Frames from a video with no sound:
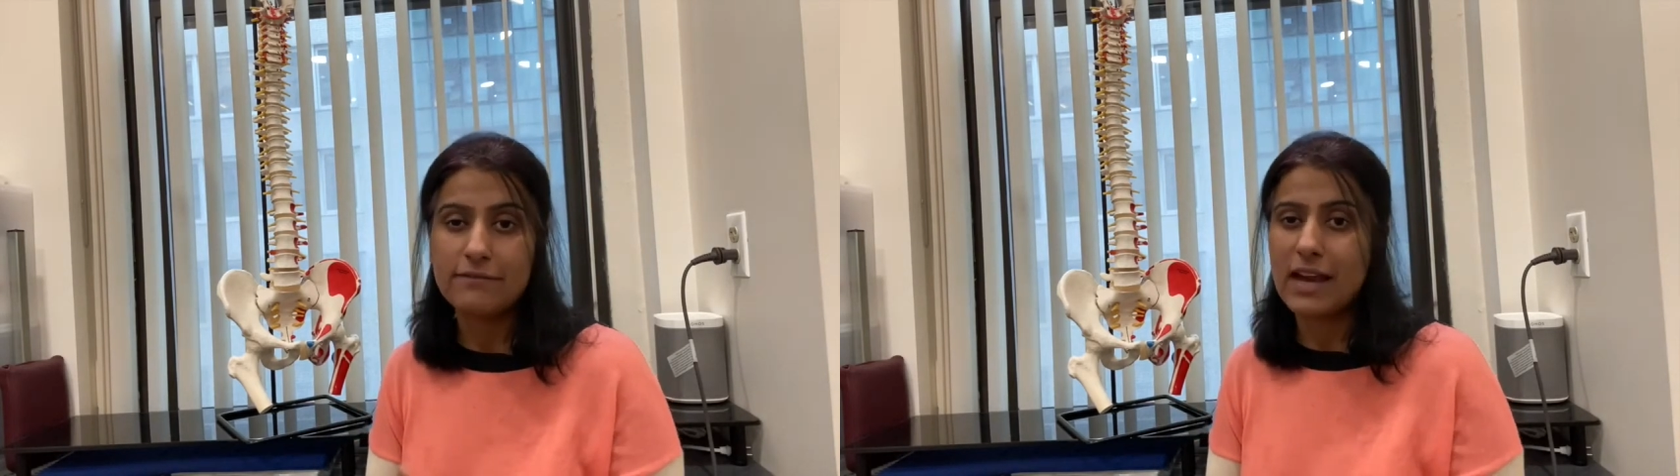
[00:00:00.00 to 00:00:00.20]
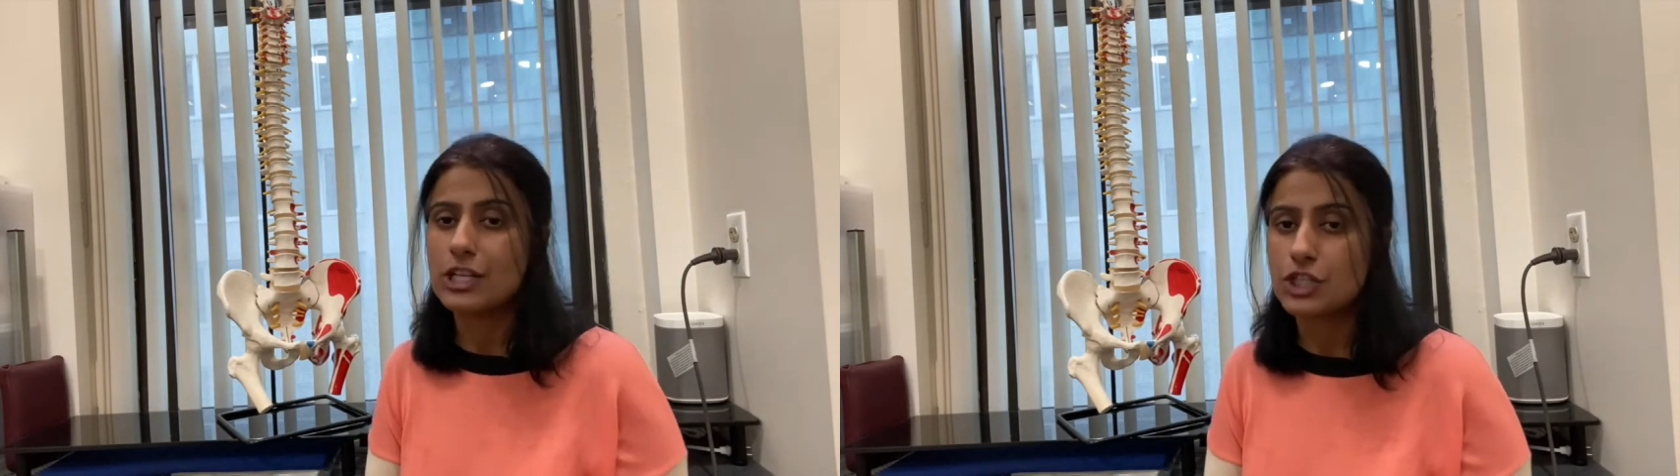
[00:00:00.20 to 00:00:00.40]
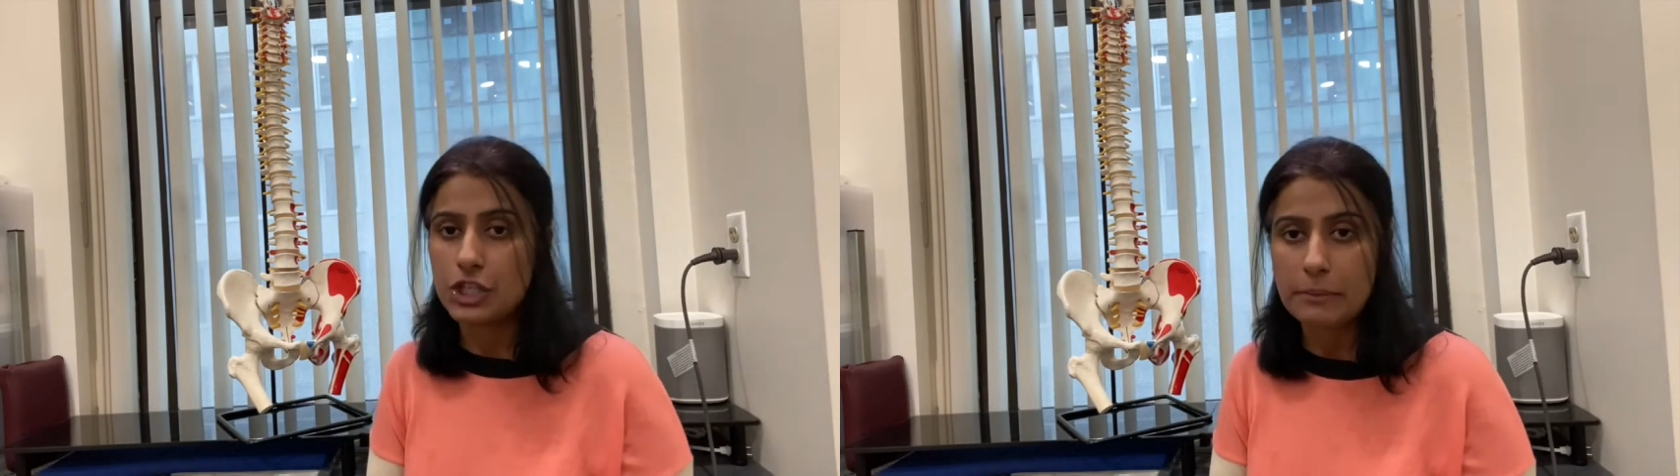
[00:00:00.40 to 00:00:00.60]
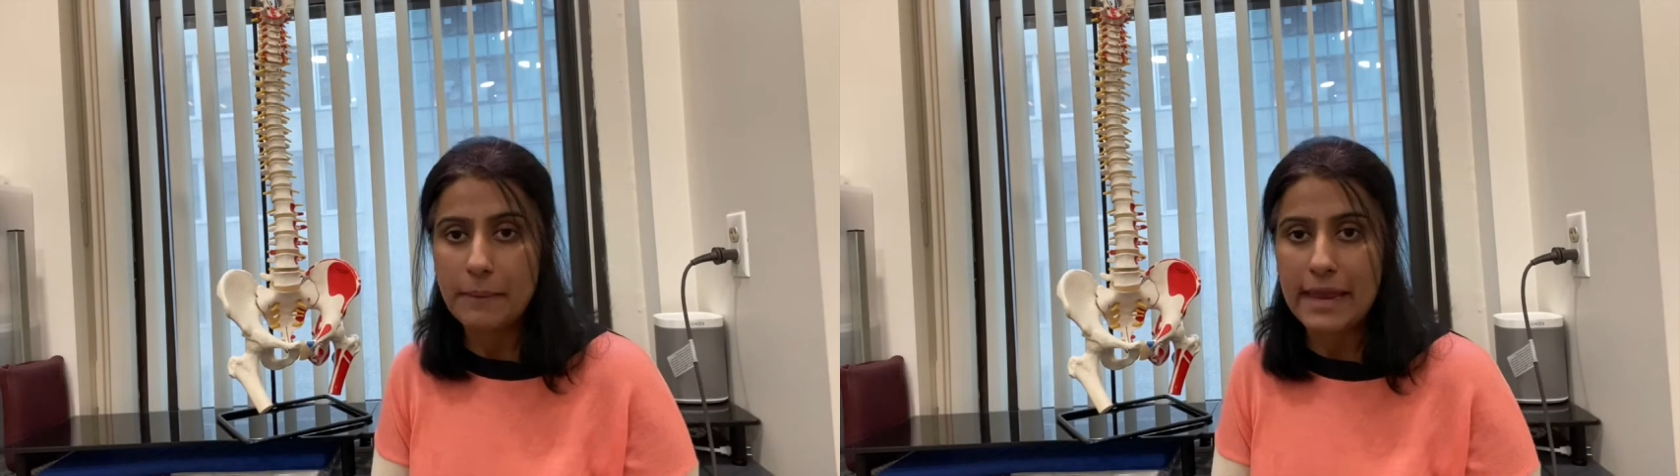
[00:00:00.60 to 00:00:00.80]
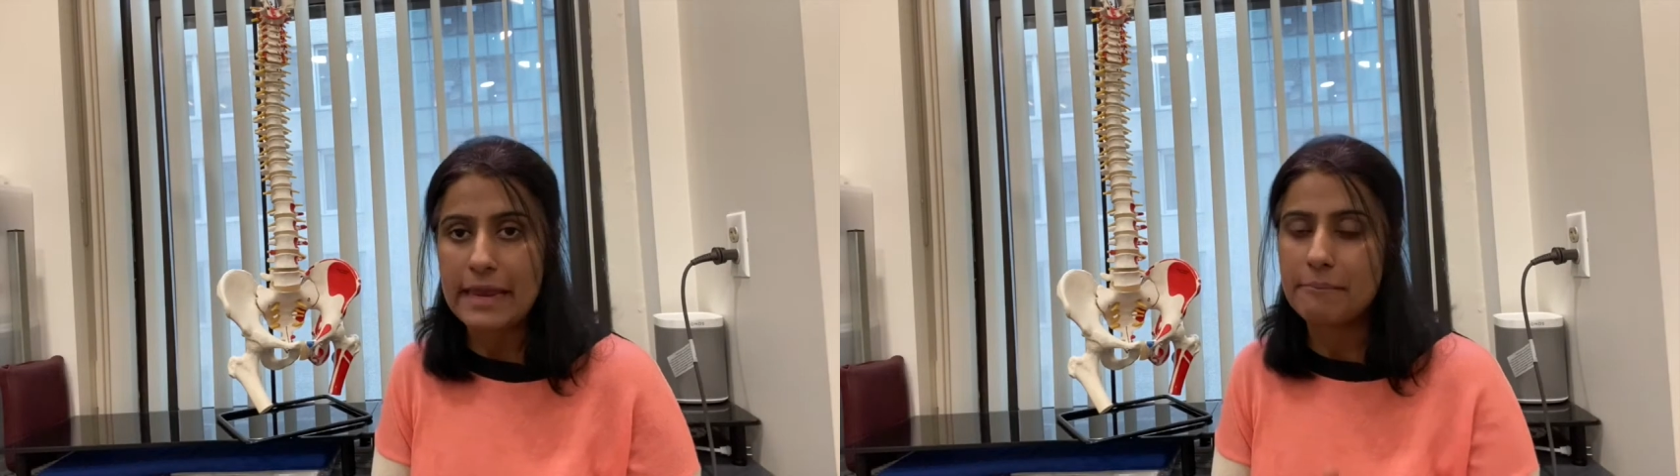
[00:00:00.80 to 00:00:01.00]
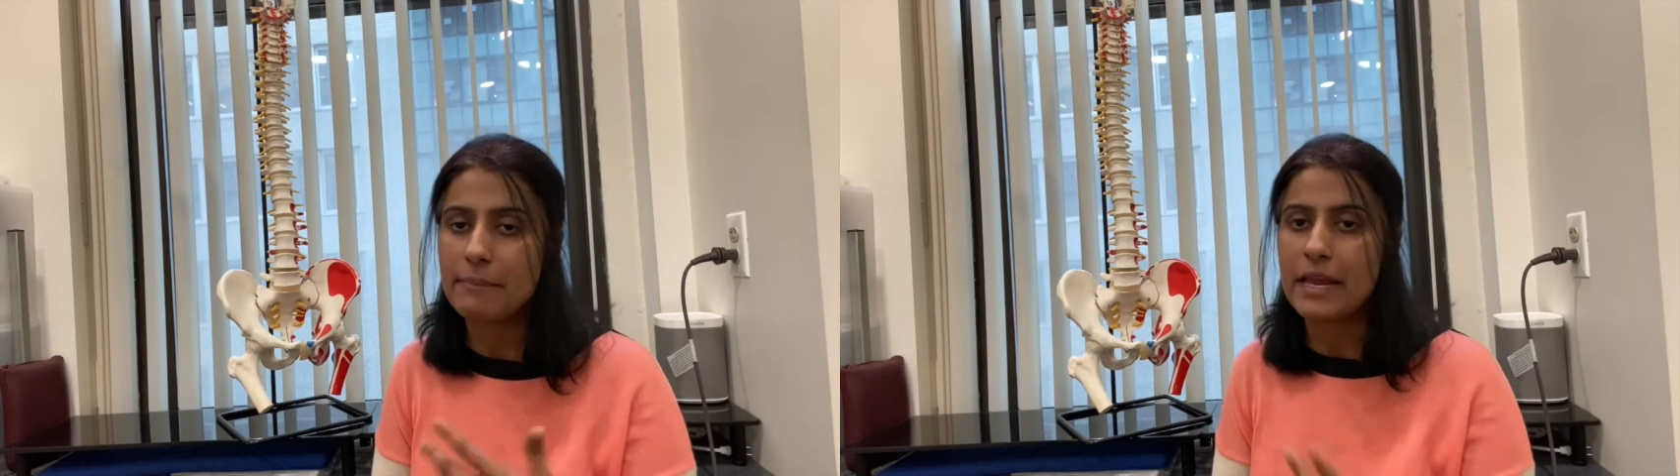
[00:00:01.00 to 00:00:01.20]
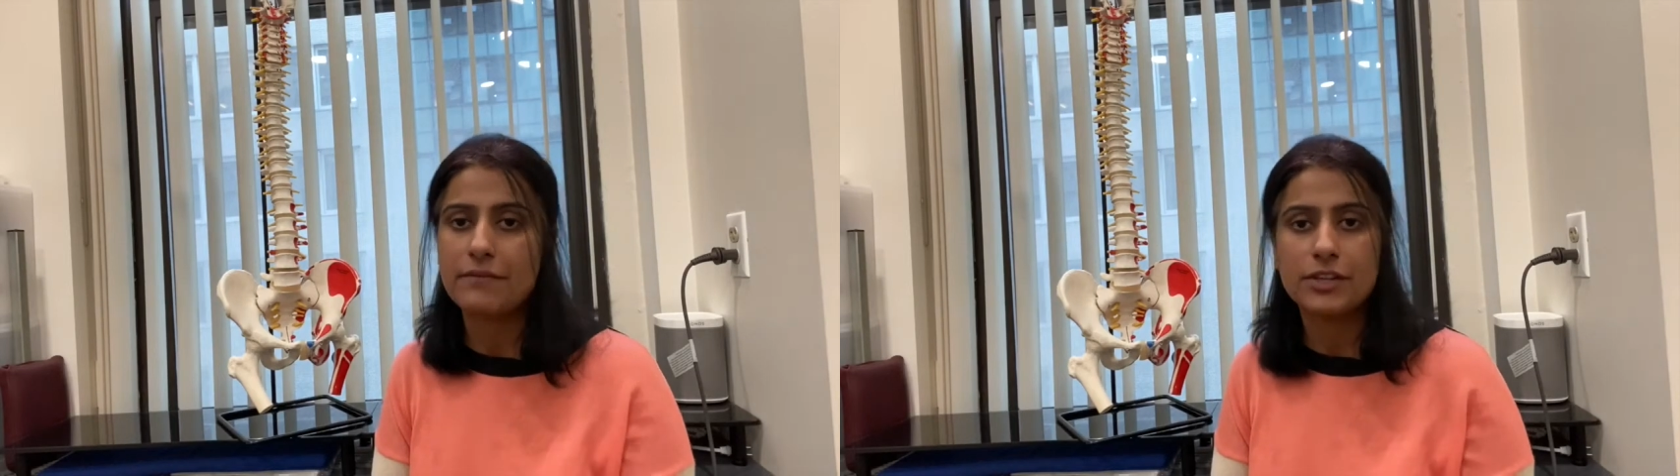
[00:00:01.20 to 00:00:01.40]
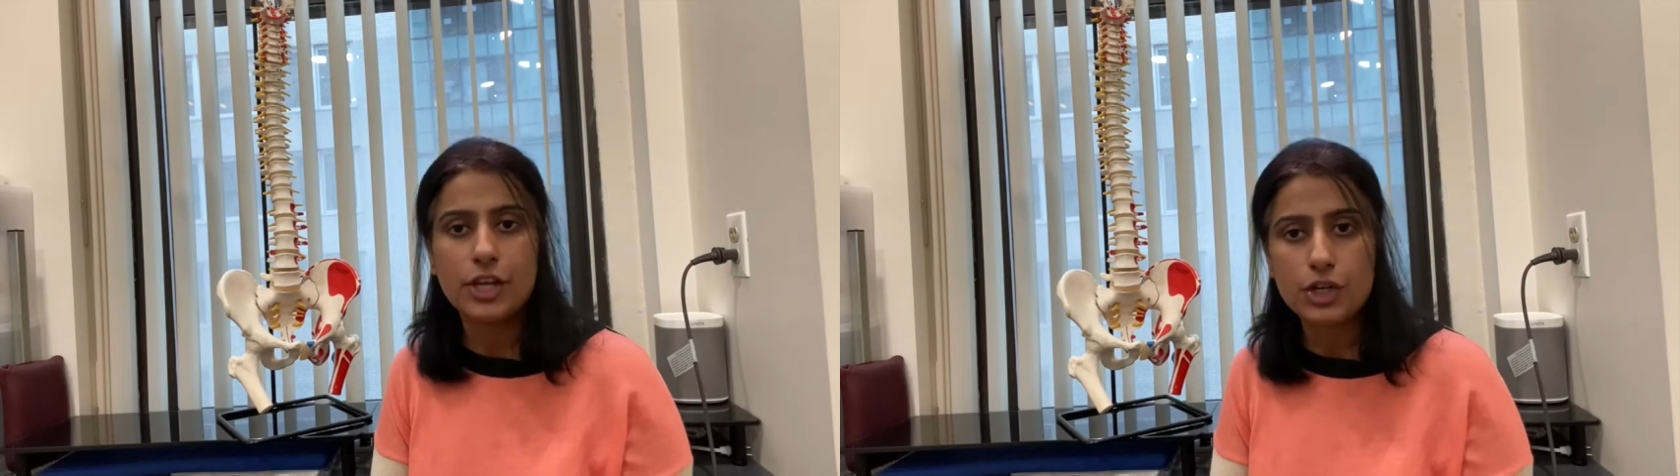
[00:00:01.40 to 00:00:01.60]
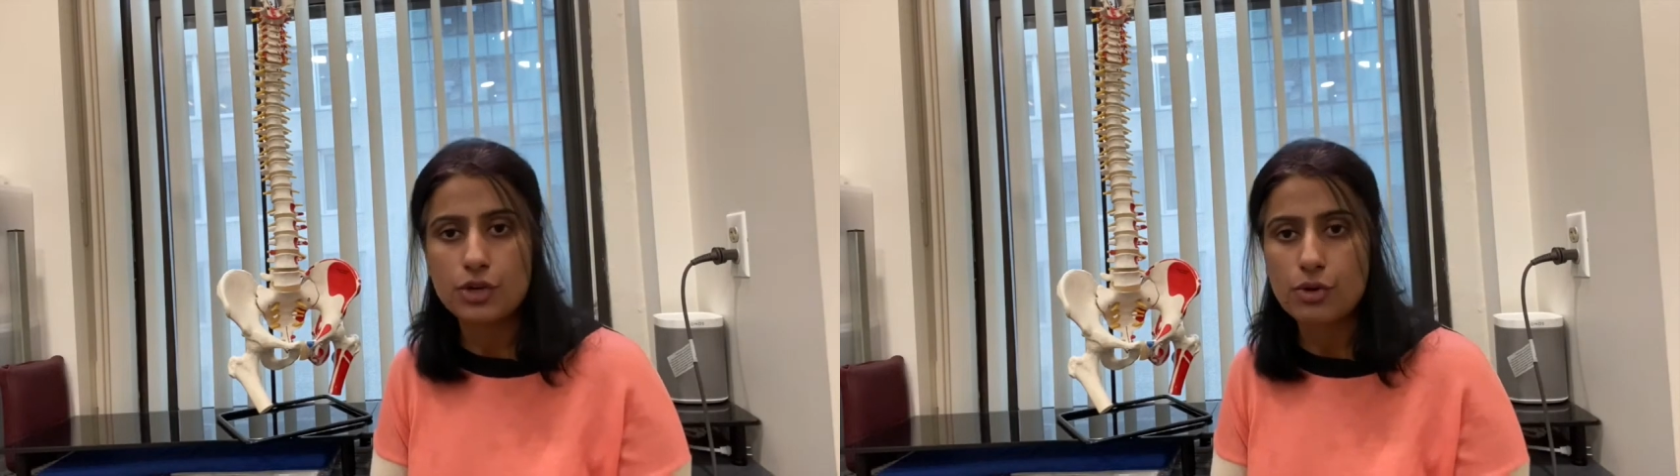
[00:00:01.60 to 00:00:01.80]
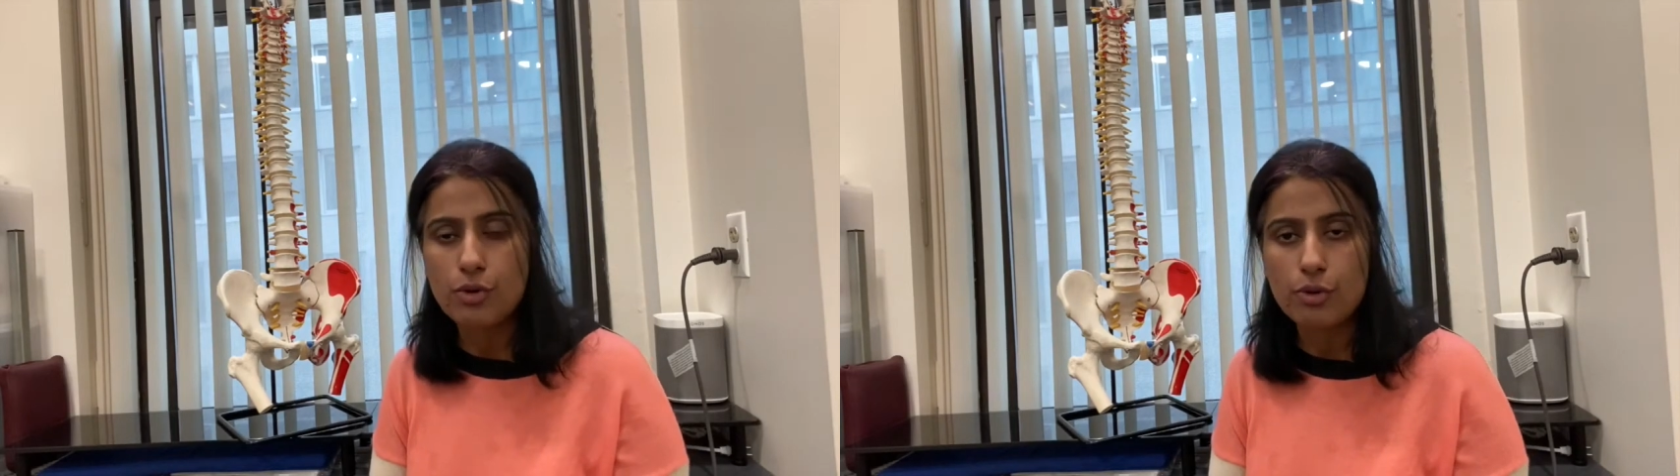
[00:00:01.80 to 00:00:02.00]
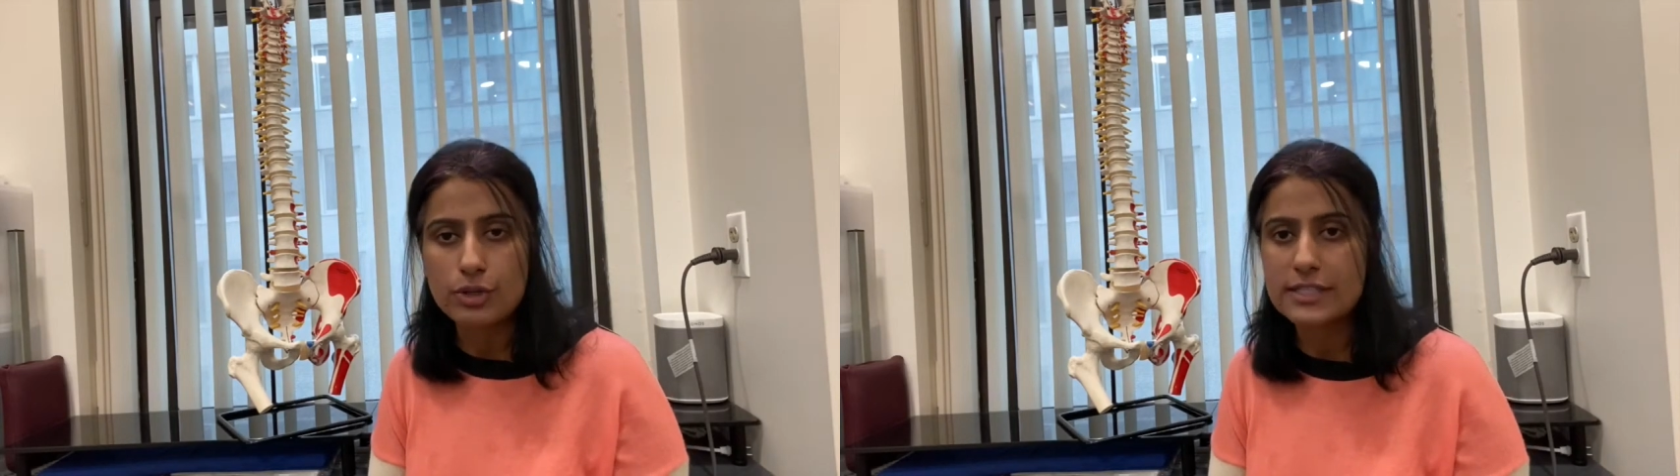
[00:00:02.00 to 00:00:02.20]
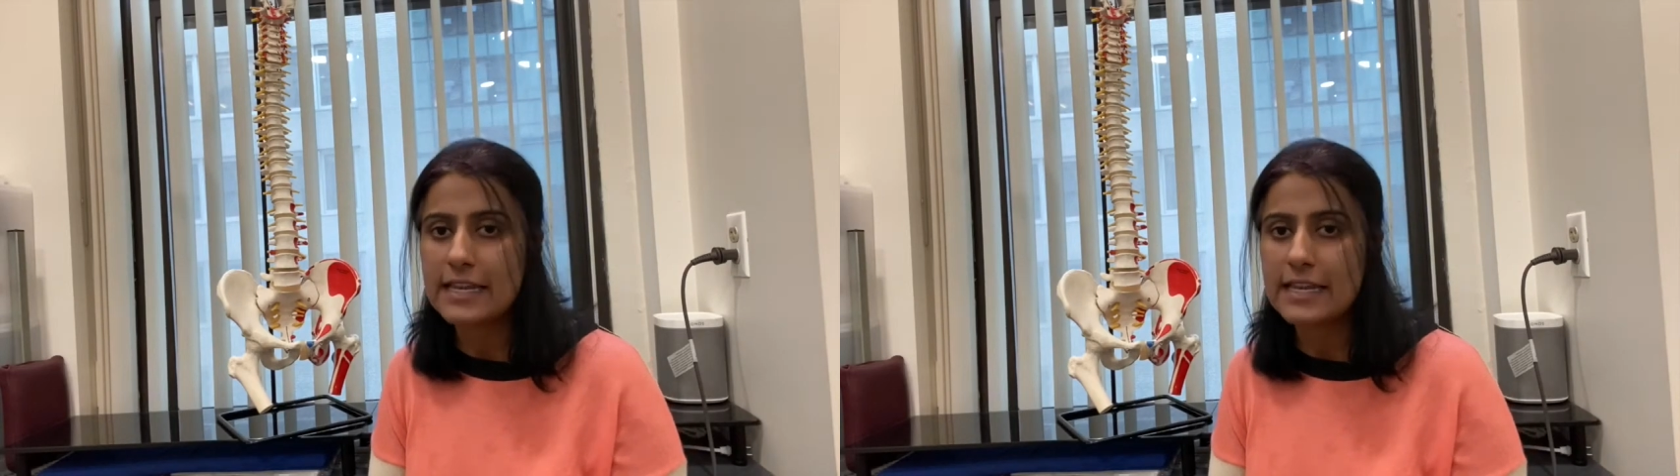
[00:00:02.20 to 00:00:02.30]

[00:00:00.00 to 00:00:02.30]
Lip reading: vaginal pain, pain with intercourse,